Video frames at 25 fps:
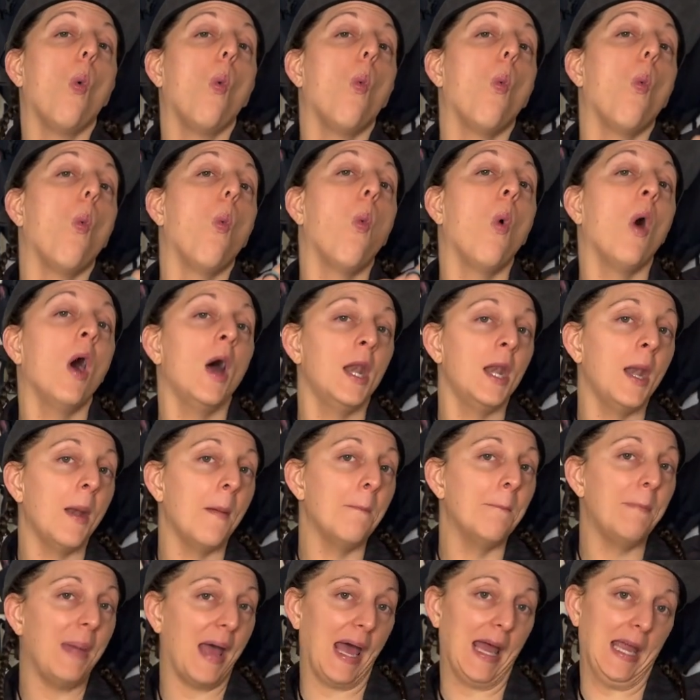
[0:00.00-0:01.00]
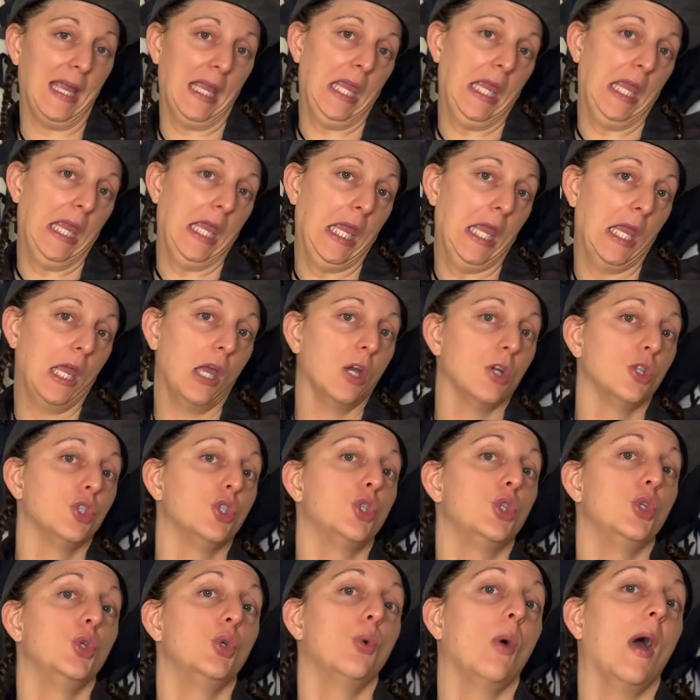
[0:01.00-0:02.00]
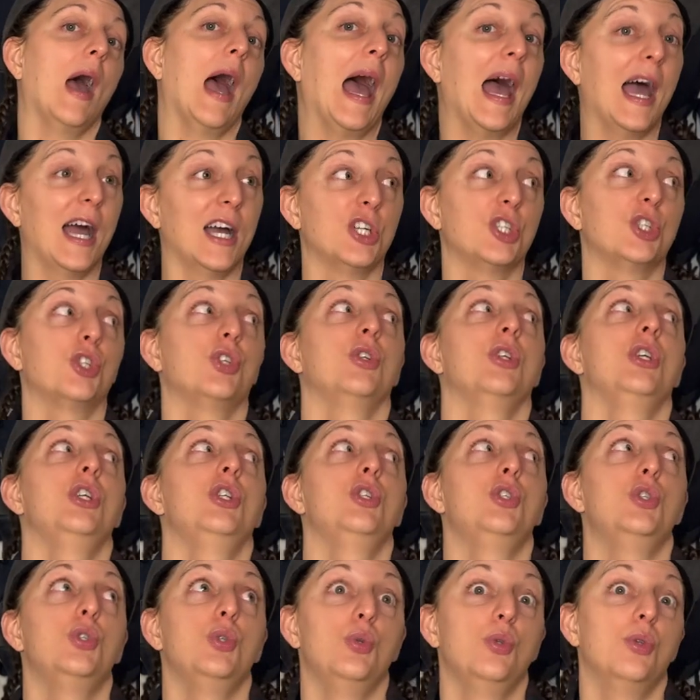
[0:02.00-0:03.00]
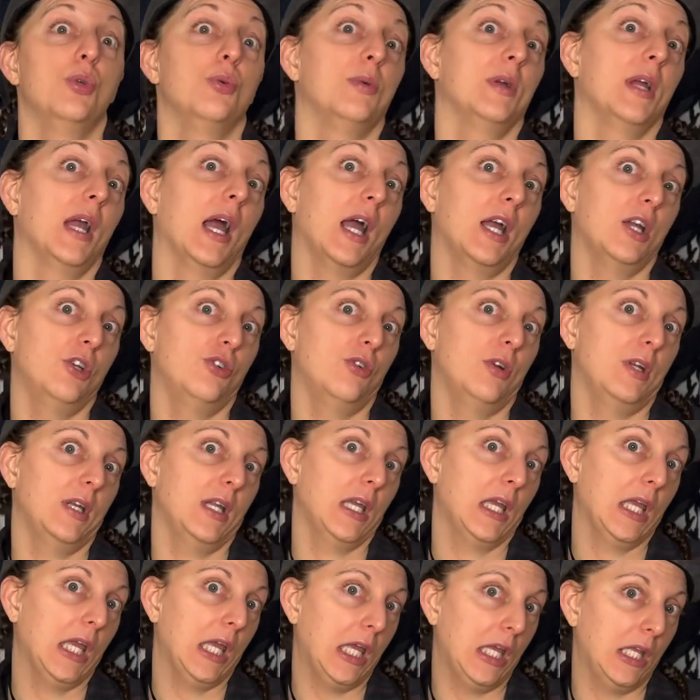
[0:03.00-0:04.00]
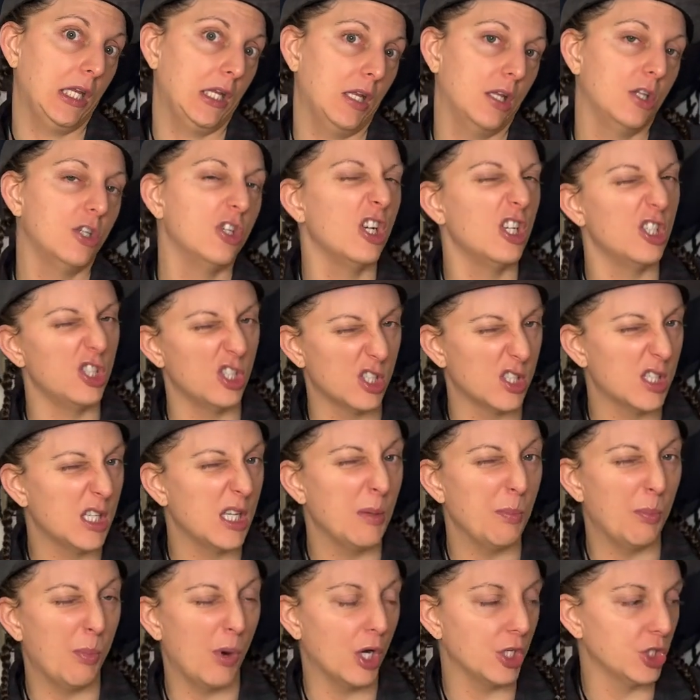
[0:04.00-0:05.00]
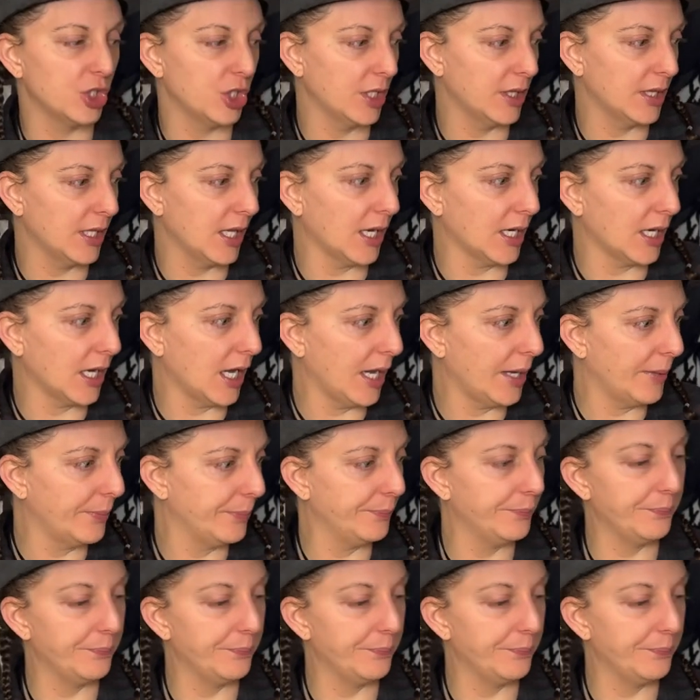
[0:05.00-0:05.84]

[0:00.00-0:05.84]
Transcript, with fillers: one baggie to actually do the rehydrating in and I just keep washing that guy.